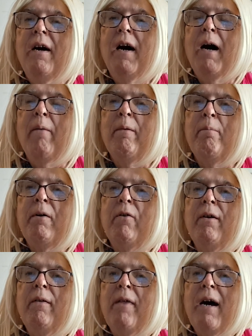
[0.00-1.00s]
The
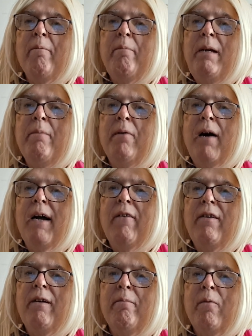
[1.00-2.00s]
buildathon people
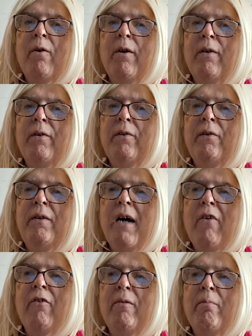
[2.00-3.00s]
actually are more
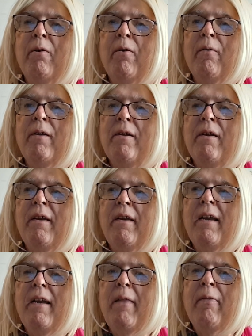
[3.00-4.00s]
knowledgeable
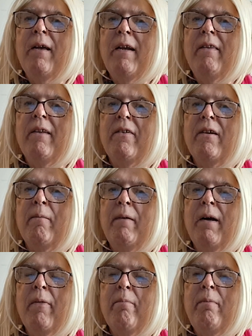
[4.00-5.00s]
than I think than some of the
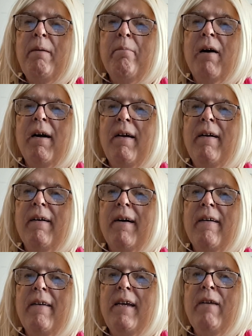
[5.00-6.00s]
other people I hear
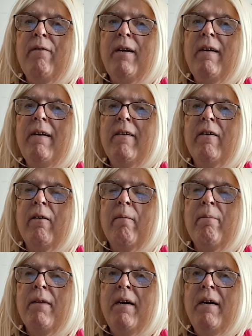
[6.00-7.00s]
on TV.
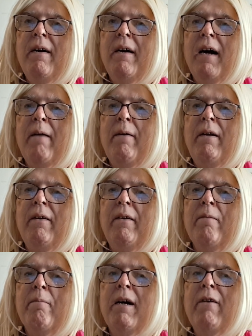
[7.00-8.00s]
So, I mean,
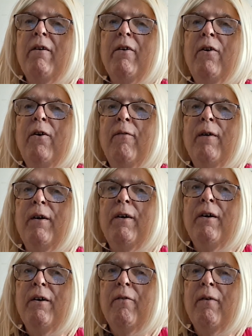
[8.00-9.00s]
to Margaret
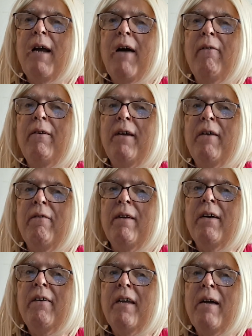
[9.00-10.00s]
Hoover, what I would say,
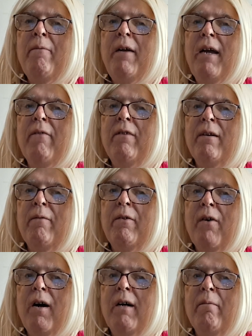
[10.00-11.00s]
next time you have someone
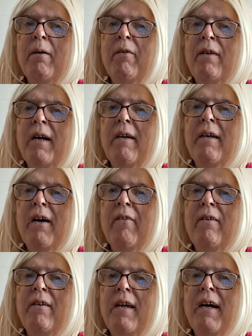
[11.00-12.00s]
talk about technology